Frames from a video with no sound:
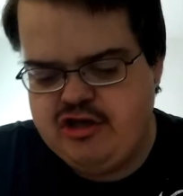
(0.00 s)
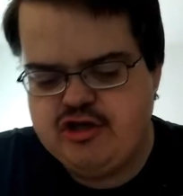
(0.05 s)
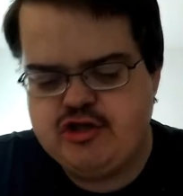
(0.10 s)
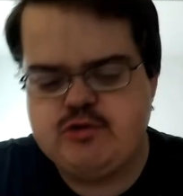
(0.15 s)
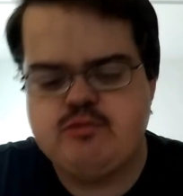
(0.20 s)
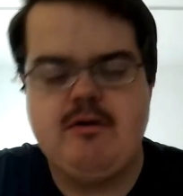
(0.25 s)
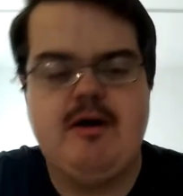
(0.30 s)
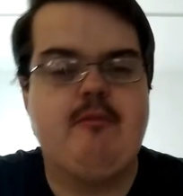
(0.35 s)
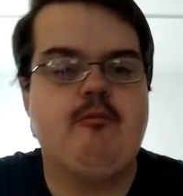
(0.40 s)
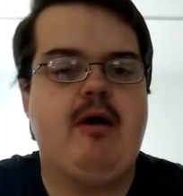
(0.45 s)
you
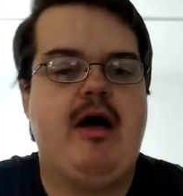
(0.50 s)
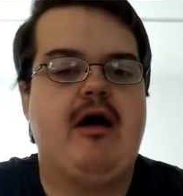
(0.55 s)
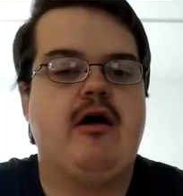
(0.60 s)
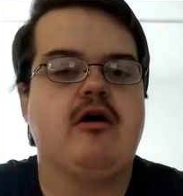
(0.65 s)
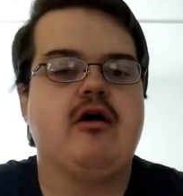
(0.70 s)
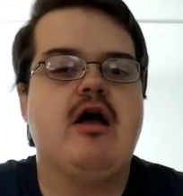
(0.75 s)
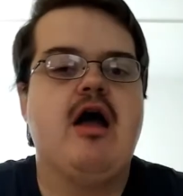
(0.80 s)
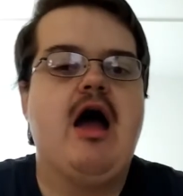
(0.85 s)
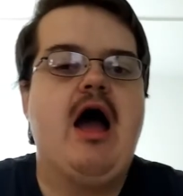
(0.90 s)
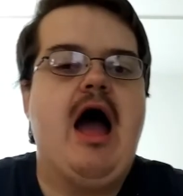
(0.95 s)
swim well?
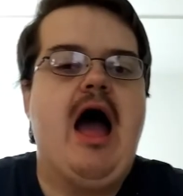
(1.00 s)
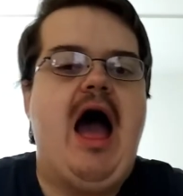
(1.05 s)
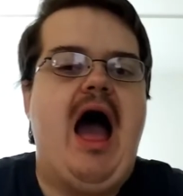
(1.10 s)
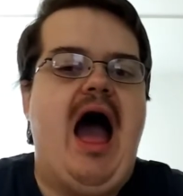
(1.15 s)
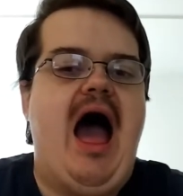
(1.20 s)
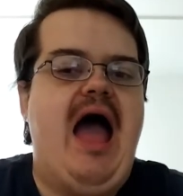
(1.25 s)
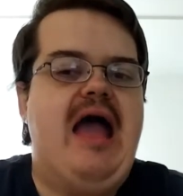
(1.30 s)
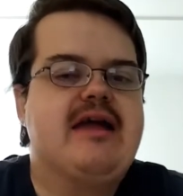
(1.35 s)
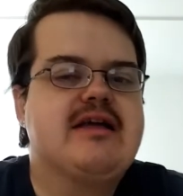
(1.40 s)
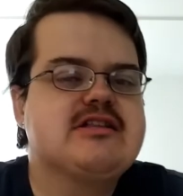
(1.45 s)

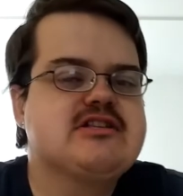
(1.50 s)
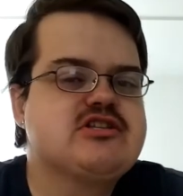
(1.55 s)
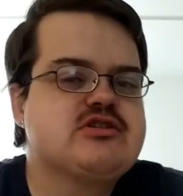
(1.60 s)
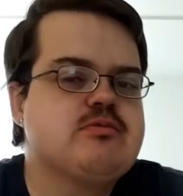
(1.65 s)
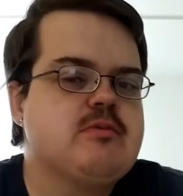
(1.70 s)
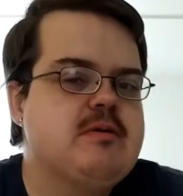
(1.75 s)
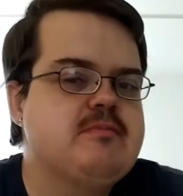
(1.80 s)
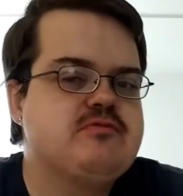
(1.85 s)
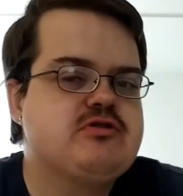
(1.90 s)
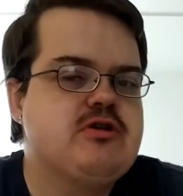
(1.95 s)
I can
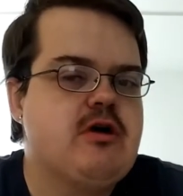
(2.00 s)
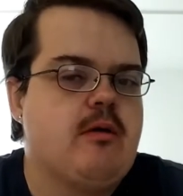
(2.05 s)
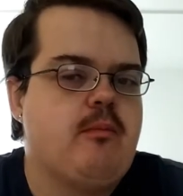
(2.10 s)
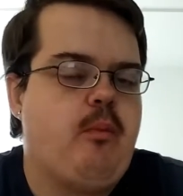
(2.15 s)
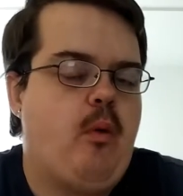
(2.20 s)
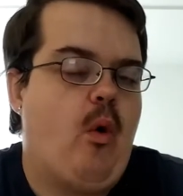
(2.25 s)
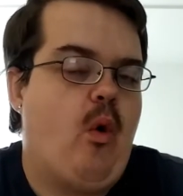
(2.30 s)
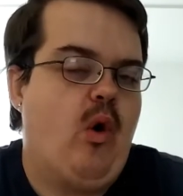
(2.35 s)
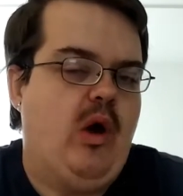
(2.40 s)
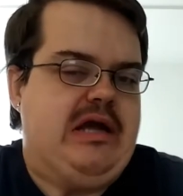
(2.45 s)
swim to a
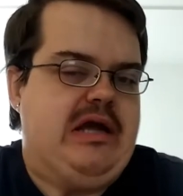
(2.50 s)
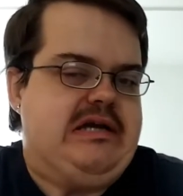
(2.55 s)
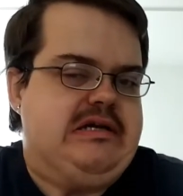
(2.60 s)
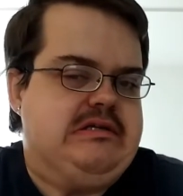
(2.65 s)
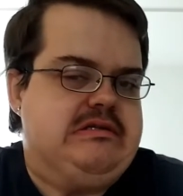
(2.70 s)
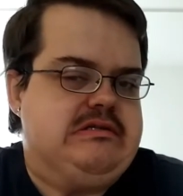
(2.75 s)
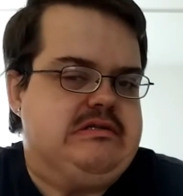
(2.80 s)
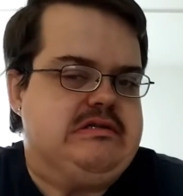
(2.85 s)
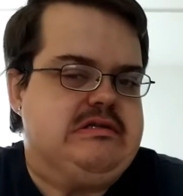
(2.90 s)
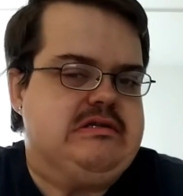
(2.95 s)

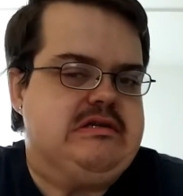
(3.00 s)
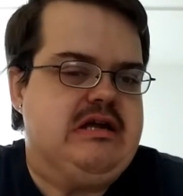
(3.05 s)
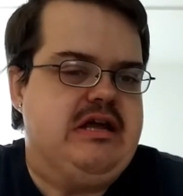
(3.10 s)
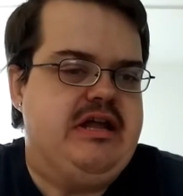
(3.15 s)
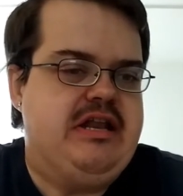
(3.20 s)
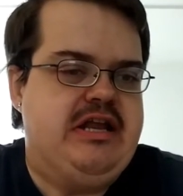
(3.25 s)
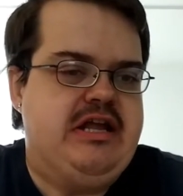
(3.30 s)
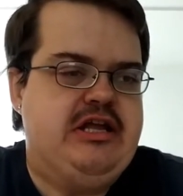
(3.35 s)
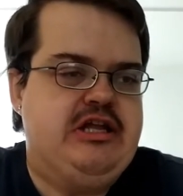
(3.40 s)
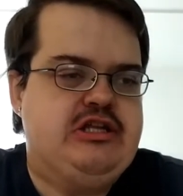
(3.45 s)
point,
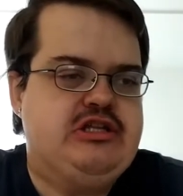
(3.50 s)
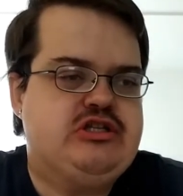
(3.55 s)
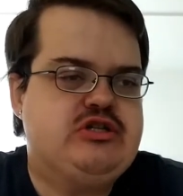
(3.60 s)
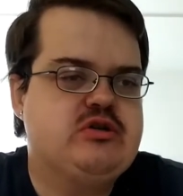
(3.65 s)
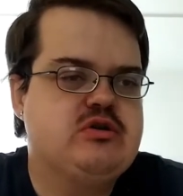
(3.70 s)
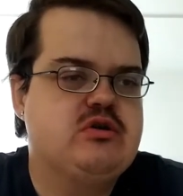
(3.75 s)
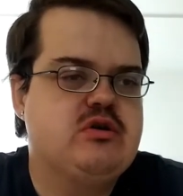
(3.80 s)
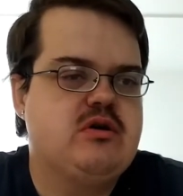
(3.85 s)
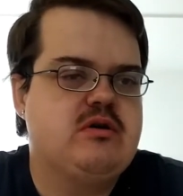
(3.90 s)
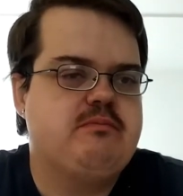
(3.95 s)
and then
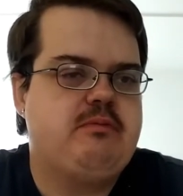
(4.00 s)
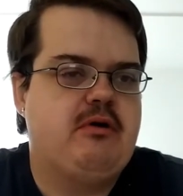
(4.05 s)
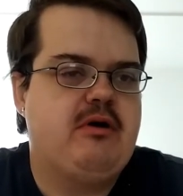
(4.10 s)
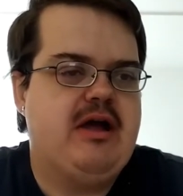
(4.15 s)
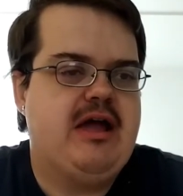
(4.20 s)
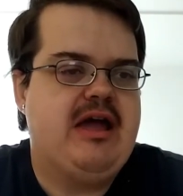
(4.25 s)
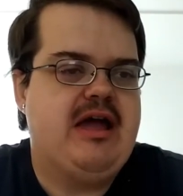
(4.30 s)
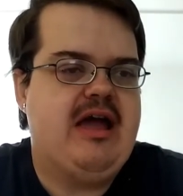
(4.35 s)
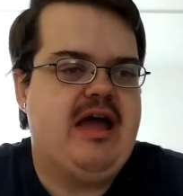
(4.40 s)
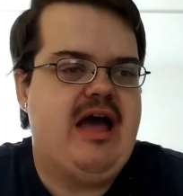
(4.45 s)
to a
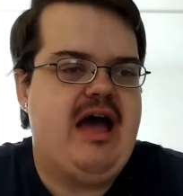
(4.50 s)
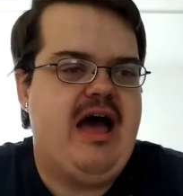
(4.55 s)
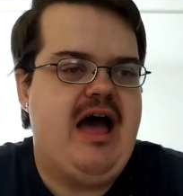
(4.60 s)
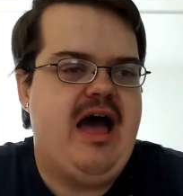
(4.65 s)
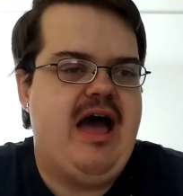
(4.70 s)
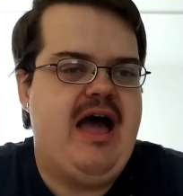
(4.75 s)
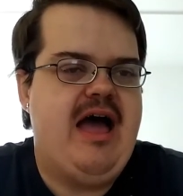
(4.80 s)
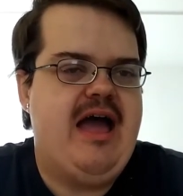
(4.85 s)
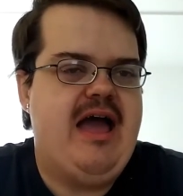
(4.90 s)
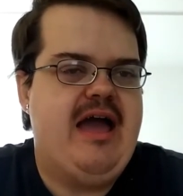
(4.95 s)
point
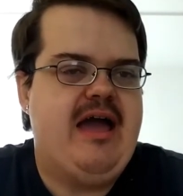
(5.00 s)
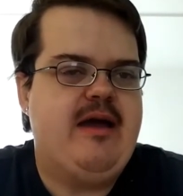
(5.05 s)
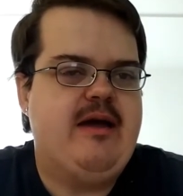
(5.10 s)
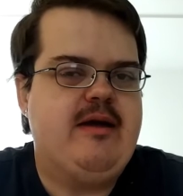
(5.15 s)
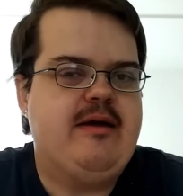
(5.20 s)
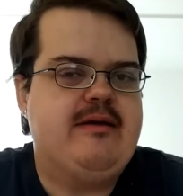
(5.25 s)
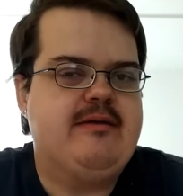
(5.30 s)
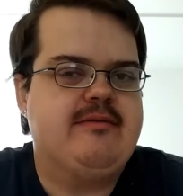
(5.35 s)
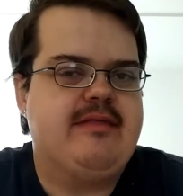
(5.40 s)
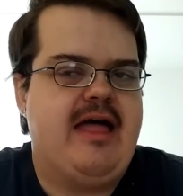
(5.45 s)

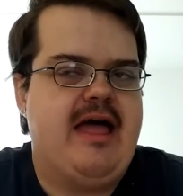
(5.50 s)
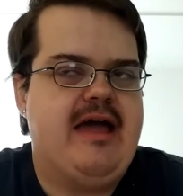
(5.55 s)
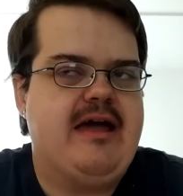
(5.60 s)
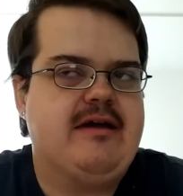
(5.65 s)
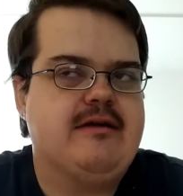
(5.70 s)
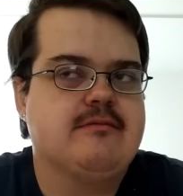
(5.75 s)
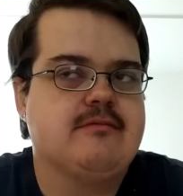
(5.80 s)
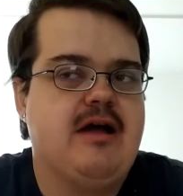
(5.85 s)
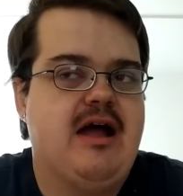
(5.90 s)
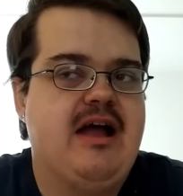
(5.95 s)
I,
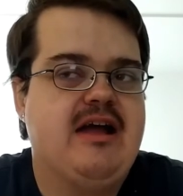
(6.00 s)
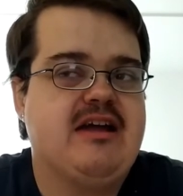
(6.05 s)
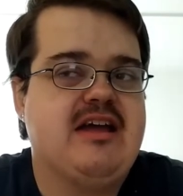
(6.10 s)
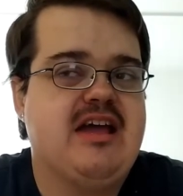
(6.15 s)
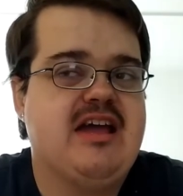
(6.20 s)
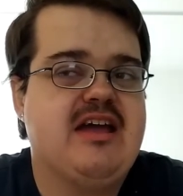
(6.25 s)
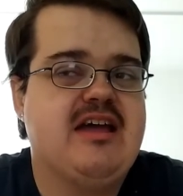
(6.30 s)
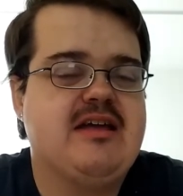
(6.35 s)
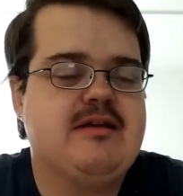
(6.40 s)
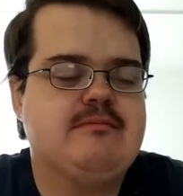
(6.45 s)
like, I
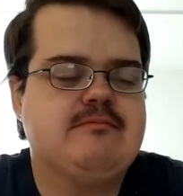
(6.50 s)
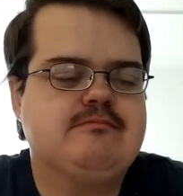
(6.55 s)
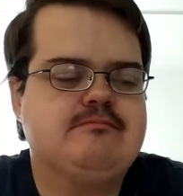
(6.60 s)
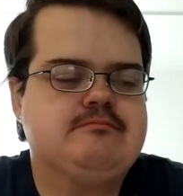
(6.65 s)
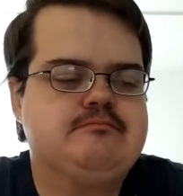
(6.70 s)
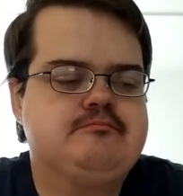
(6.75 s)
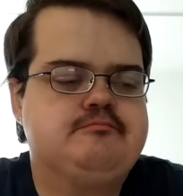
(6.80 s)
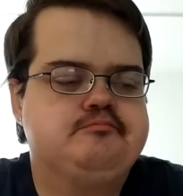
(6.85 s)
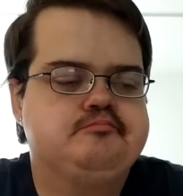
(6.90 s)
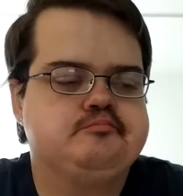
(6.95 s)
get
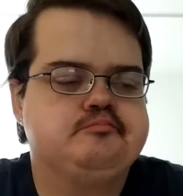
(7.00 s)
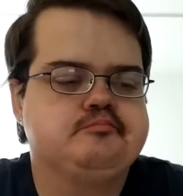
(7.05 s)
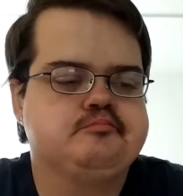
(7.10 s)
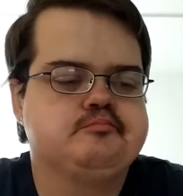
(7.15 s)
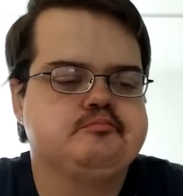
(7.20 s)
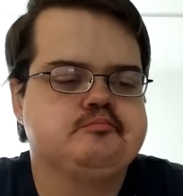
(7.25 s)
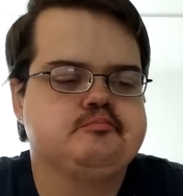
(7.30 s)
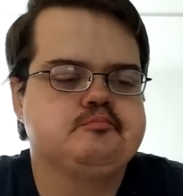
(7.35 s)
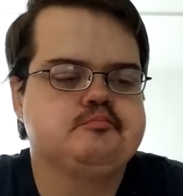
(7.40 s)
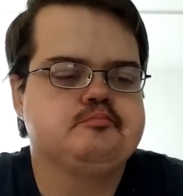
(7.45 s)

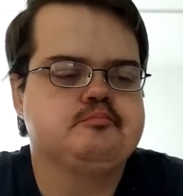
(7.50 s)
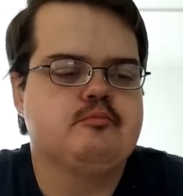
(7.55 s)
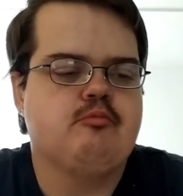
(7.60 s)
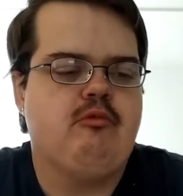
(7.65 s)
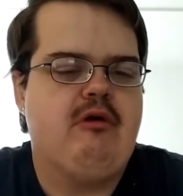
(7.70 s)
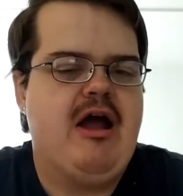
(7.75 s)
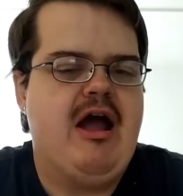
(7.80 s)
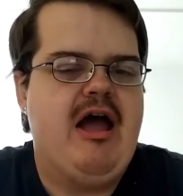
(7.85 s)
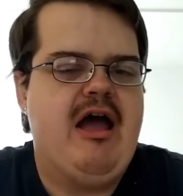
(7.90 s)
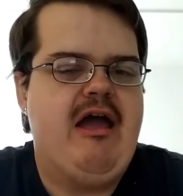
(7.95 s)

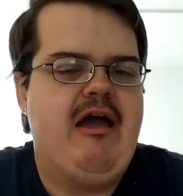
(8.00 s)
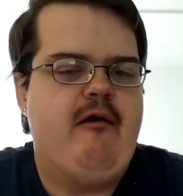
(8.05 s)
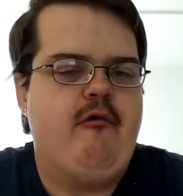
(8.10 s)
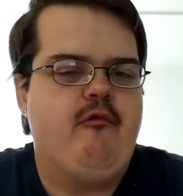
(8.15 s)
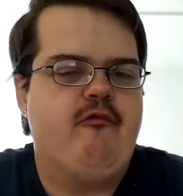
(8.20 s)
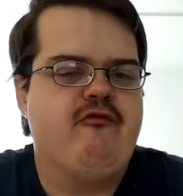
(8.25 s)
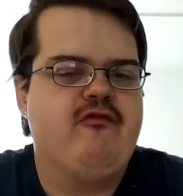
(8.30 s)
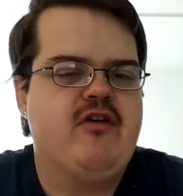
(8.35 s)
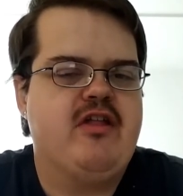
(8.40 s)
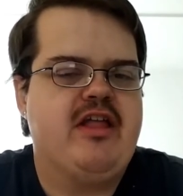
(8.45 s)
where I
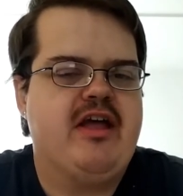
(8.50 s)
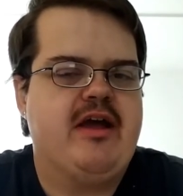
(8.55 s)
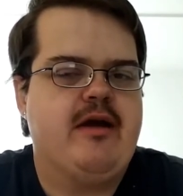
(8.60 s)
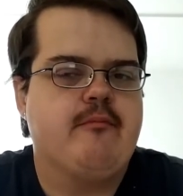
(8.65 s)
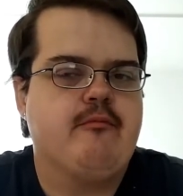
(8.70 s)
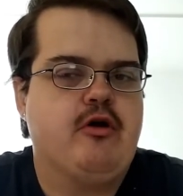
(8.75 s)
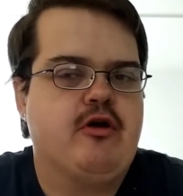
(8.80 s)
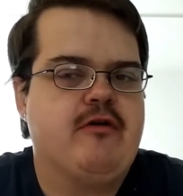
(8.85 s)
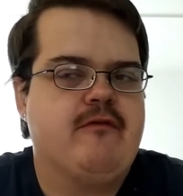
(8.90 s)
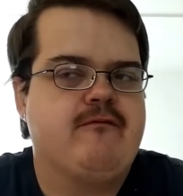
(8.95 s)
feel like
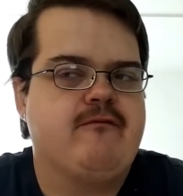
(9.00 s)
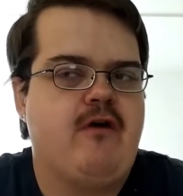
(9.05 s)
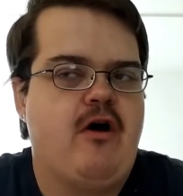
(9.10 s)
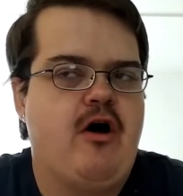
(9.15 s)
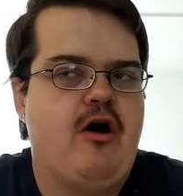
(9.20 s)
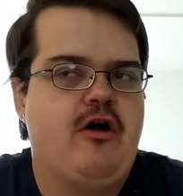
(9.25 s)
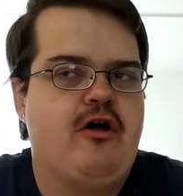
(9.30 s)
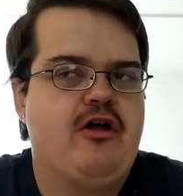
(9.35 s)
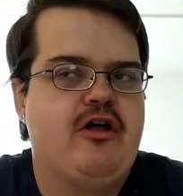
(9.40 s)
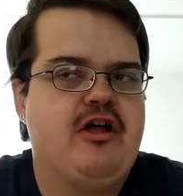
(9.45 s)
I'm going to
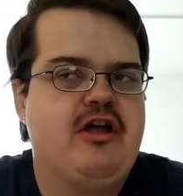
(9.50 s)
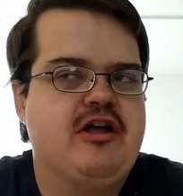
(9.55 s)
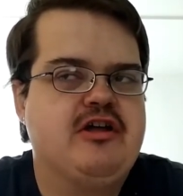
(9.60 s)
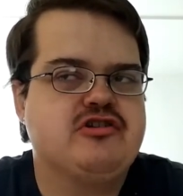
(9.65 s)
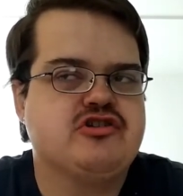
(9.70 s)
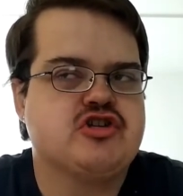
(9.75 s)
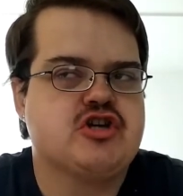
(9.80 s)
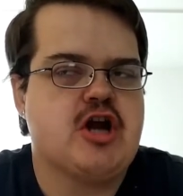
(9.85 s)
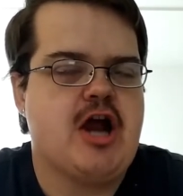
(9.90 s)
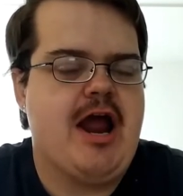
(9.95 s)
fall
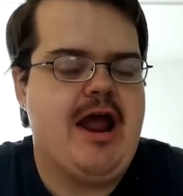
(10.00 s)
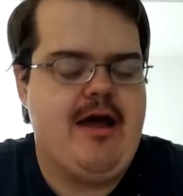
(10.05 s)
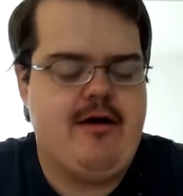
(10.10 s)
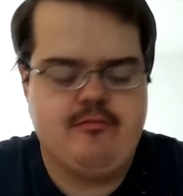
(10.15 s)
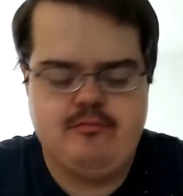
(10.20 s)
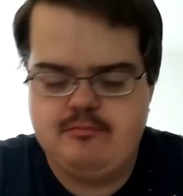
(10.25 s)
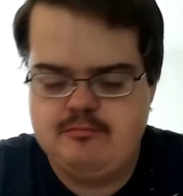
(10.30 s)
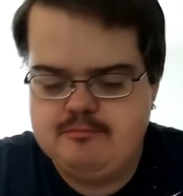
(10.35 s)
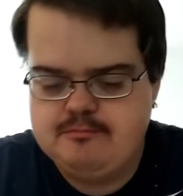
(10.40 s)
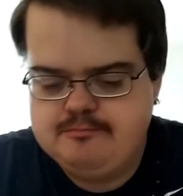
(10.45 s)
and drown.